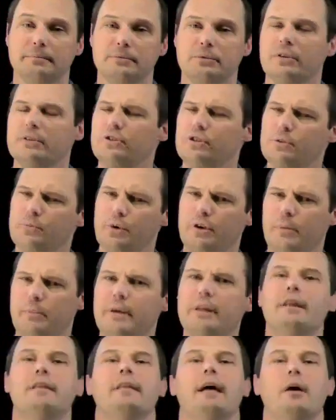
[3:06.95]
So let's just put a
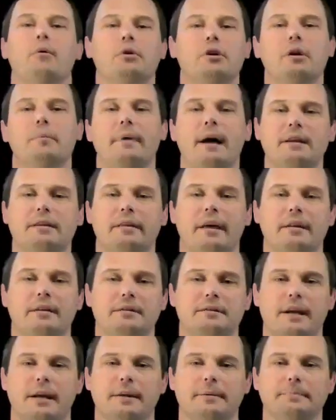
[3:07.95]
pin in that. We'll come back to that in a
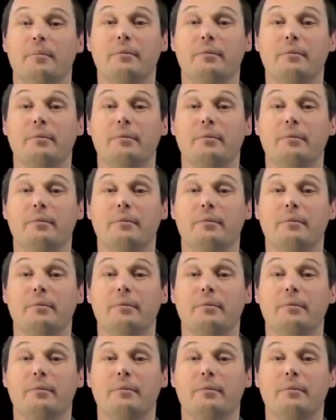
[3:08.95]
second.